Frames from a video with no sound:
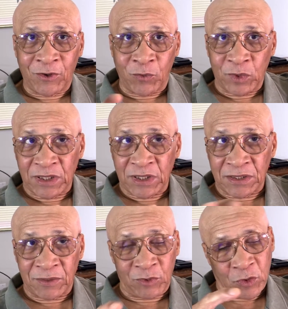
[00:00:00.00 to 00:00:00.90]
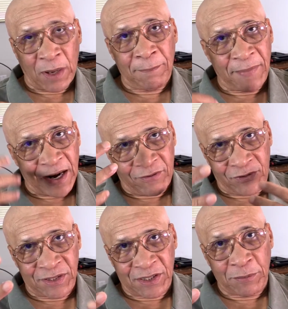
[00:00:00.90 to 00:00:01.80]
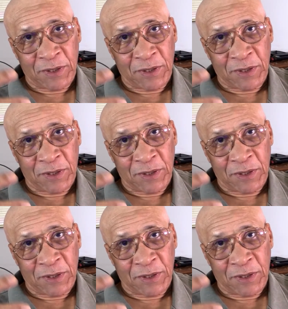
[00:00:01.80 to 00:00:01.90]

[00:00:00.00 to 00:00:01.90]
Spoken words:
We didn't, I'm paraphrasing,